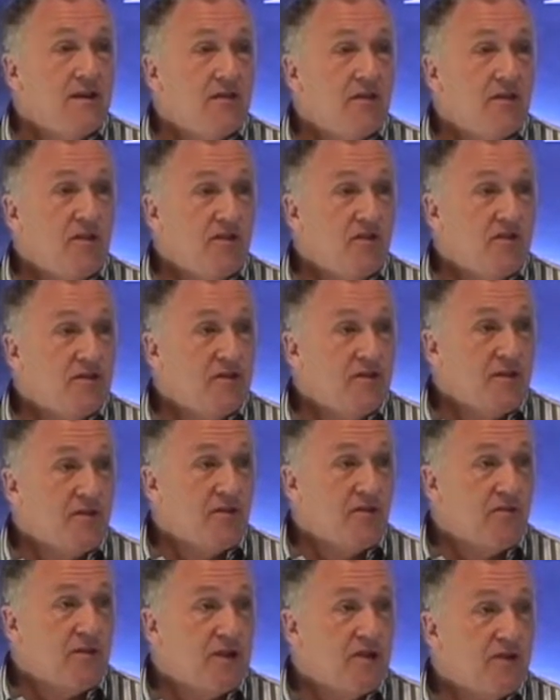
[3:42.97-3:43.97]
institutional
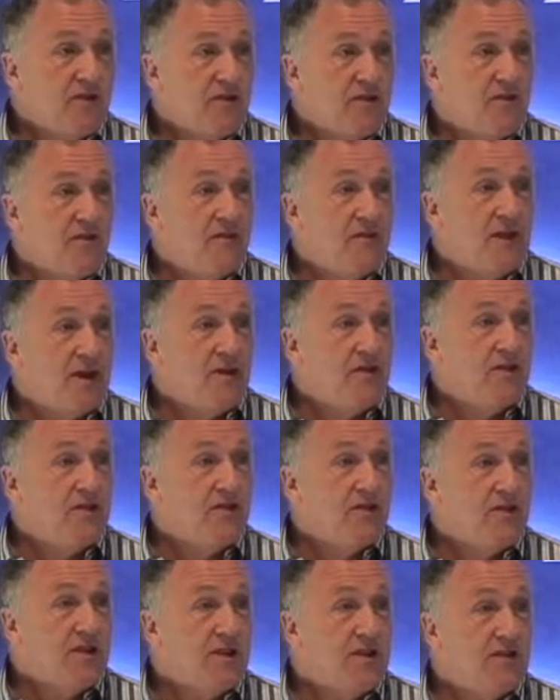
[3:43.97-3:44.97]
structures of higher
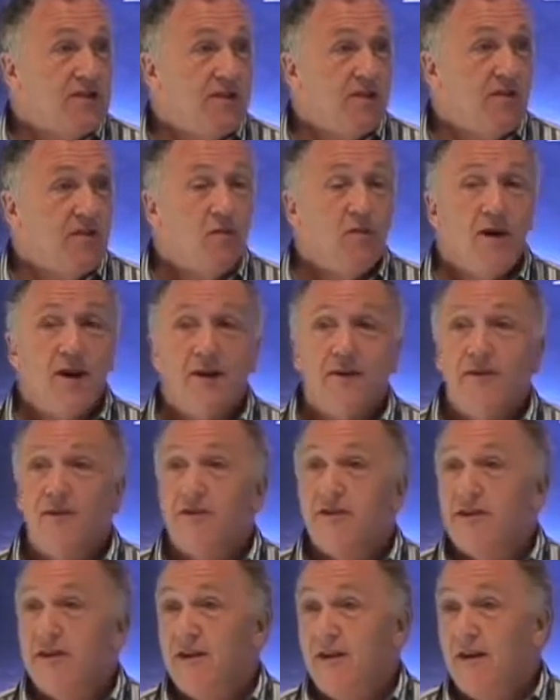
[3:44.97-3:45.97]
education in the
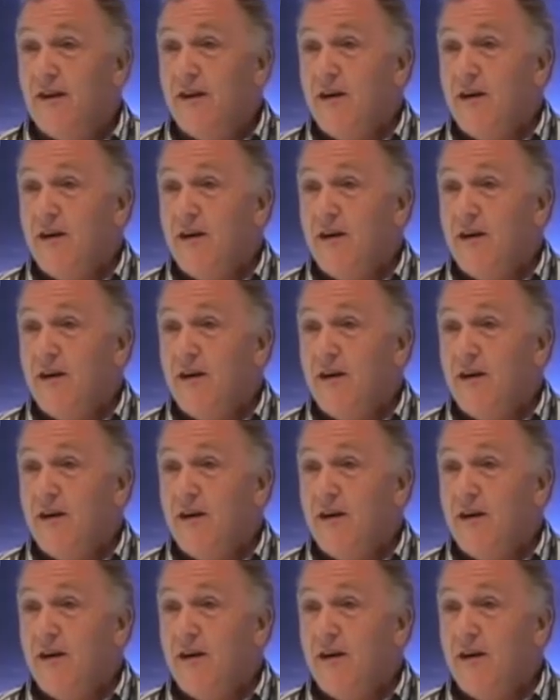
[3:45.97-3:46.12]
West